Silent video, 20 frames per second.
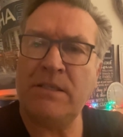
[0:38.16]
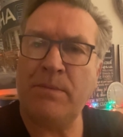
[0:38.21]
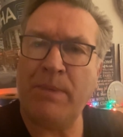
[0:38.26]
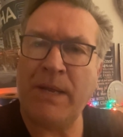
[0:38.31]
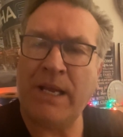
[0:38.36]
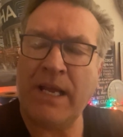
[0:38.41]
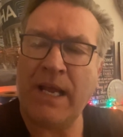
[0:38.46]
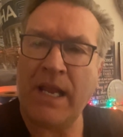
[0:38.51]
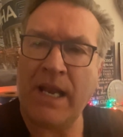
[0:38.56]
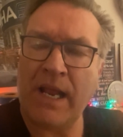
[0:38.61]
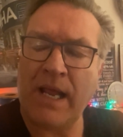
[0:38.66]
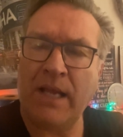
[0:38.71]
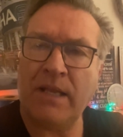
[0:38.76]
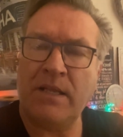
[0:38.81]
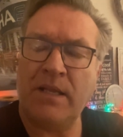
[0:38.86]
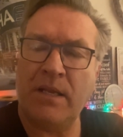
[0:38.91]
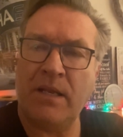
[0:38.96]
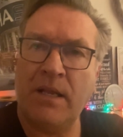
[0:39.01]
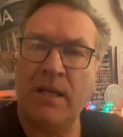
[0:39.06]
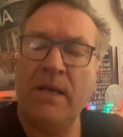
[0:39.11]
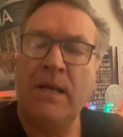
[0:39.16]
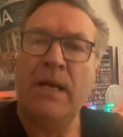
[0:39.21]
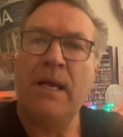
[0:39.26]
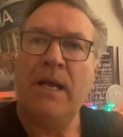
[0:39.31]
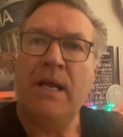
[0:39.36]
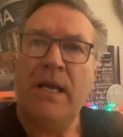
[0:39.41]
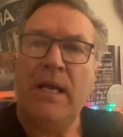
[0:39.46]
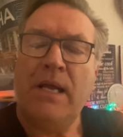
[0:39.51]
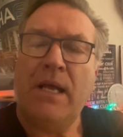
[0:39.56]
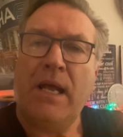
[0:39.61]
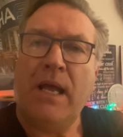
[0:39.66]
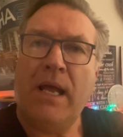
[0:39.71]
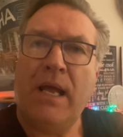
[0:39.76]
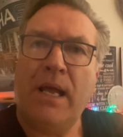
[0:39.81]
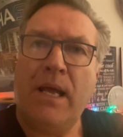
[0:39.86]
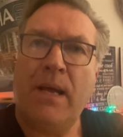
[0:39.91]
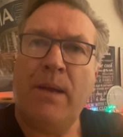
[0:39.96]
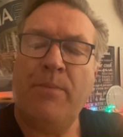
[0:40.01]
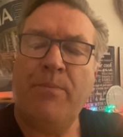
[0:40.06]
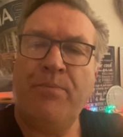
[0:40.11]
connected
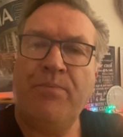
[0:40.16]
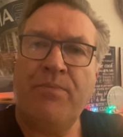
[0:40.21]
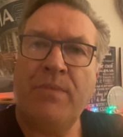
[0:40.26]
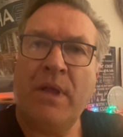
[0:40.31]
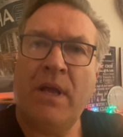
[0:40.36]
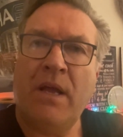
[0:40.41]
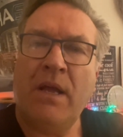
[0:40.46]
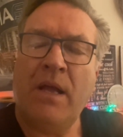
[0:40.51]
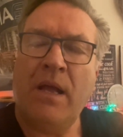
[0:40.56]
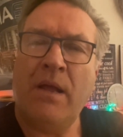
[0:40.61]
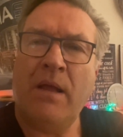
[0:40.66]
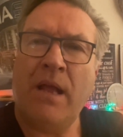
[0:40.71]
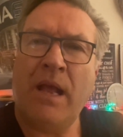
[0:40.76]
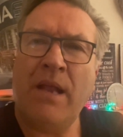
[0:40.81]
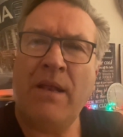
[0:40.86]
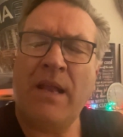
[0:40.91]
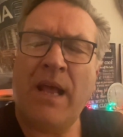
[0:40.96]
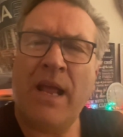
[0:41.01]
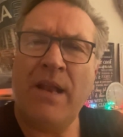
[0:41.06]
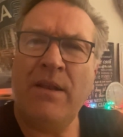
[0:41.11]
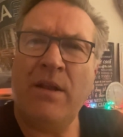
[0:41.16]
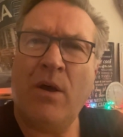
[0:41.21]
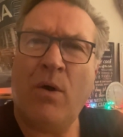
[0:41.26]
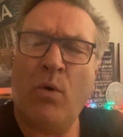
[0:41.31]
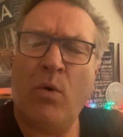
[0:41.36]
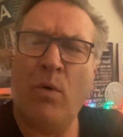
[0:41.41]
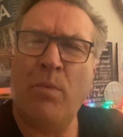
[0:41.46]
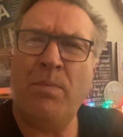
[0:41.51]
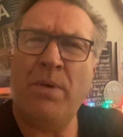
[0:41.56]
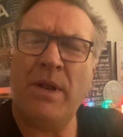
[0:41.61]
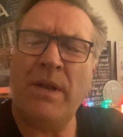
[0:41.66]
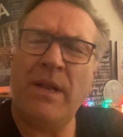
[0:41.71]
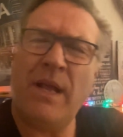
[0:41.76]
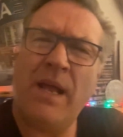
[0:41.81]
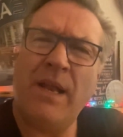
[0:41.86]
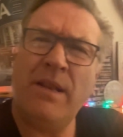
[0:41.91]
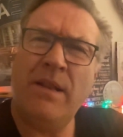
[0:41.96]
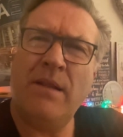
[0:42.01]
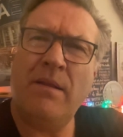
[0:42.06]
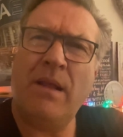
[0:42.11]
and open,
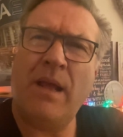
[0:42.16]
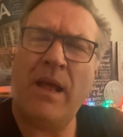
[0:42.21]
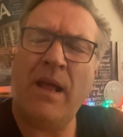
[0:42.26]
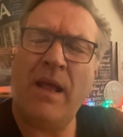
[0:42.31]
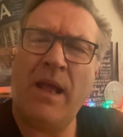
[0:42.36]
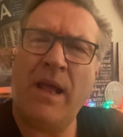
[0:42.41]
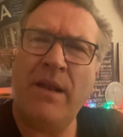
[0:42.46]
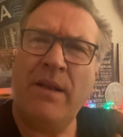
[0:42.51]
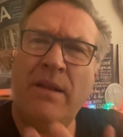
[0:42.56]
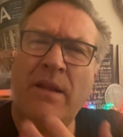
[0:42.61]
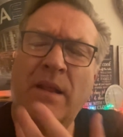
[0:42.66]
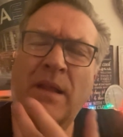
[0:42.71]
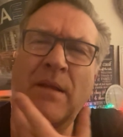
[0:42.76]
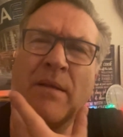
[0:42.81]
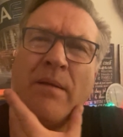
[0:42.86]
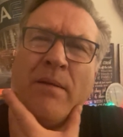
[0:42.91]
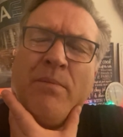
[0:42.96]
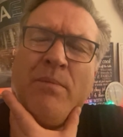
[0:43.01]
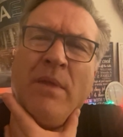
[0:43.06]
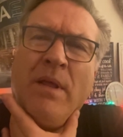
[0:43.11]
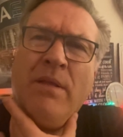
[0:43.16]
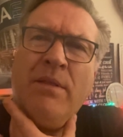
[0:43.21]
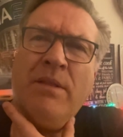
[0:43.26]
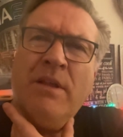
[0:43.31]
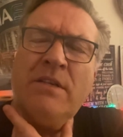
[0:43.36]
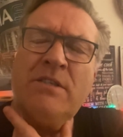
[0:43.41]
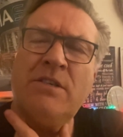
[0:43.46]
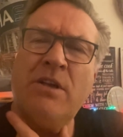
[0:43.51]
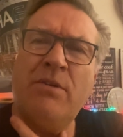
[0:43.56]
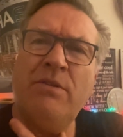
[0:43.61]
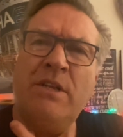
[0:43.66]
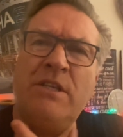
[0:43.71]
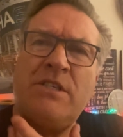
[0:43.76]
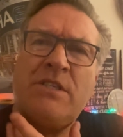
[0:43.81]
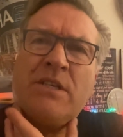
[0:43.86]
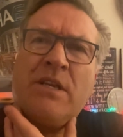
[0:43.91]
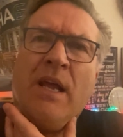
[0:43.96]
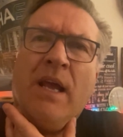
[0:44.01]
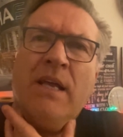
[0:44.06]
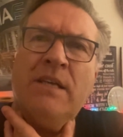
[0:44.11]
and the sound
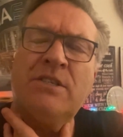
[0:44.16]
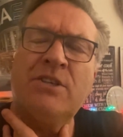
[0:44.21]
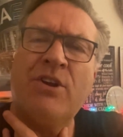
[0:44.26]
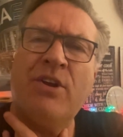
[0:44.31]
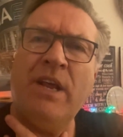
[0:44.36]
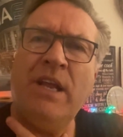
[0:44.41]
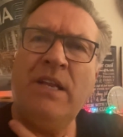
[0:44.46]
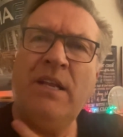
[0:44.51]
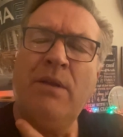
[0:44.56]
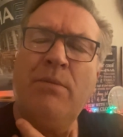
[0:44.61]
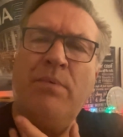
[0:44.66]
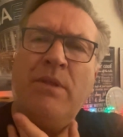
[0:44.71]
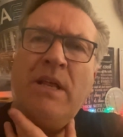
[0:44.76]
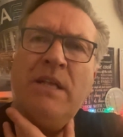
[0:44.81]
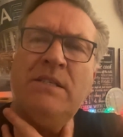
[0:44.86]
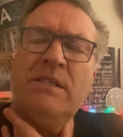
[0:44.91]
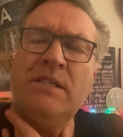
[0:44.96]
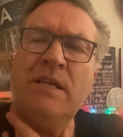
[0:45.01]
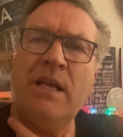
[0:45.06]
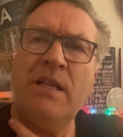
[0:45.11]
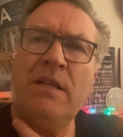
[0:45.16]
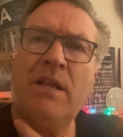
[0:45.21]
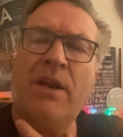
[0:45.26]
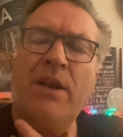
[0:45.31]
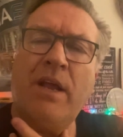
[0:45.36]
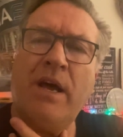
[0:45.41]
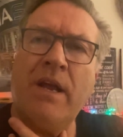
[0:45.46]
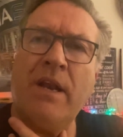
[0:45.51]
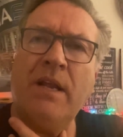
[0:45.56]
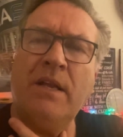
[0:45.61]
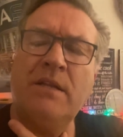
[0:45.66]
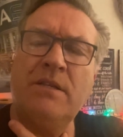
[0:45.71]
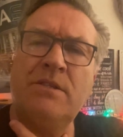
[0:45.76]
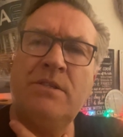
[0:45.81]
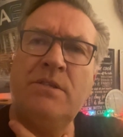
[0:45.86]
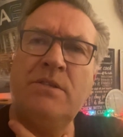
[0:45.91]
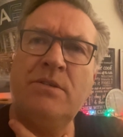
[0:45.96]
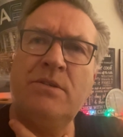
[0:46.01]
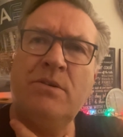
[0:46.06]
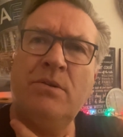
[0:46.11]
is created with inside the larynx.
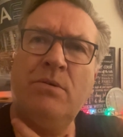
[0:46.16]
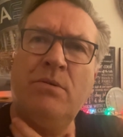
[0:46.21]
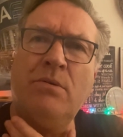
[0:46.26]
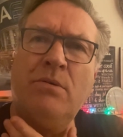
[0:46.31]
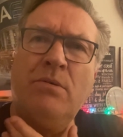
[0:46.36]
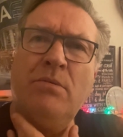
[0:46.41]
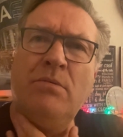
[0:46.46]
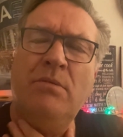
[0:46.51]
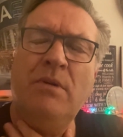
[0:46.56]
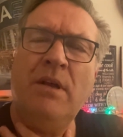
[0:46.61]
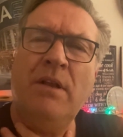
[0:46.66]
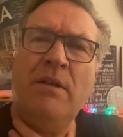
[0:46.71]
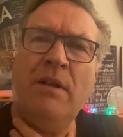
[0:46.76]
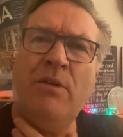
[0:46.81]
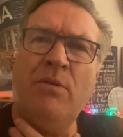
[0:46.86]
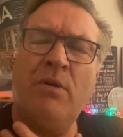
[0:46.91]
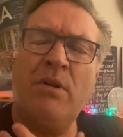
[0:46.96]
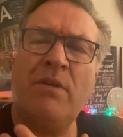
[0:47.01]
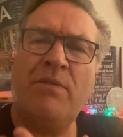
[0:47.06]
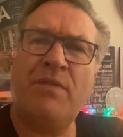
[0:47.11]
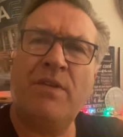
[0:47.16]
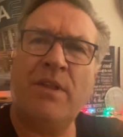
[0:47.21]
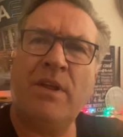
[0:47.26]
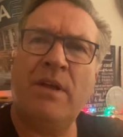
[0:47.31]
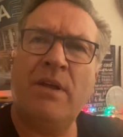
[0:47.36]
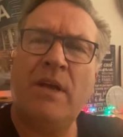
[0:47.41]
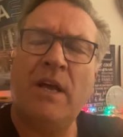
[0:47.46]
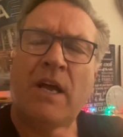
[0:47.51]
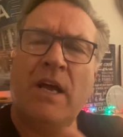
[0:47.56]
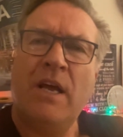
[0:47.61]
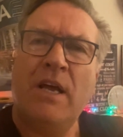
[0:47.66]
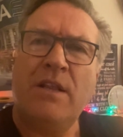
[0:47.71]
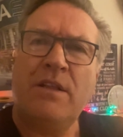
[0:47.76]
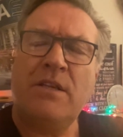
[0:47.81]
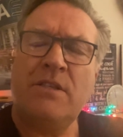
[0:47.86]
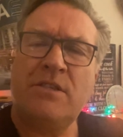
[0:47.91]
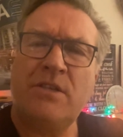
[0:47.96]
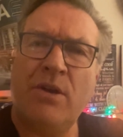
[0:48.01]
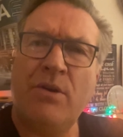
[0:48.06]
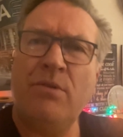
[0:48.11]
So in order for the
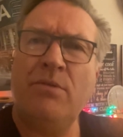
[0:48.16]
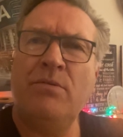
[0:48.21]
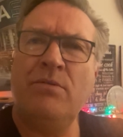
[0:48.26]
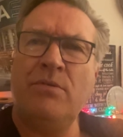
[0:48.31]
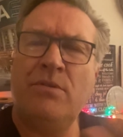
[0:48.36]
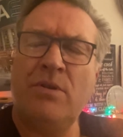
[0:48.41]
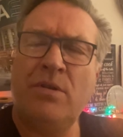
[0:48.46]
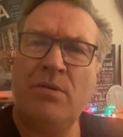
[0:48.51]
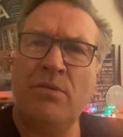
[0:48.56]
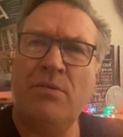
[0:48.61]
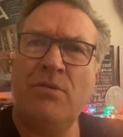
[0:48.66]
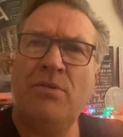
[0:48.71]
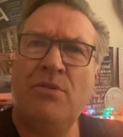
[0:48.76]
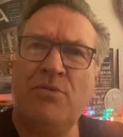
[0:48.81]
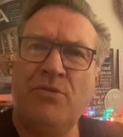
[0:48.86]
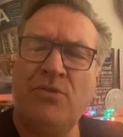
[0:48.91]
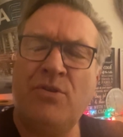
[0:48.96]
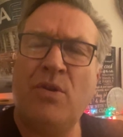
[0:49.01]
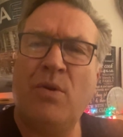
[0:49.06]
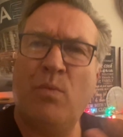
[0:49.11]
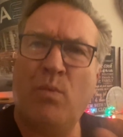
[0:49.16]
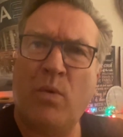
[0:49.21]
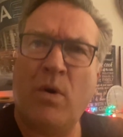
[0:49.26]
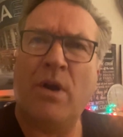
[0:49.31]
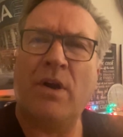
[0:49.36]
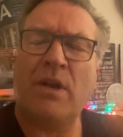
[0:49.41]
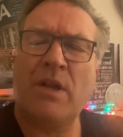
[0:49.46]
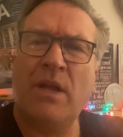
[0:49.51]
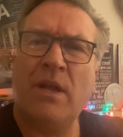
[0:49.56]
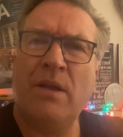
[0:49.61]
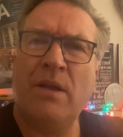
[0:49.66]
sound to work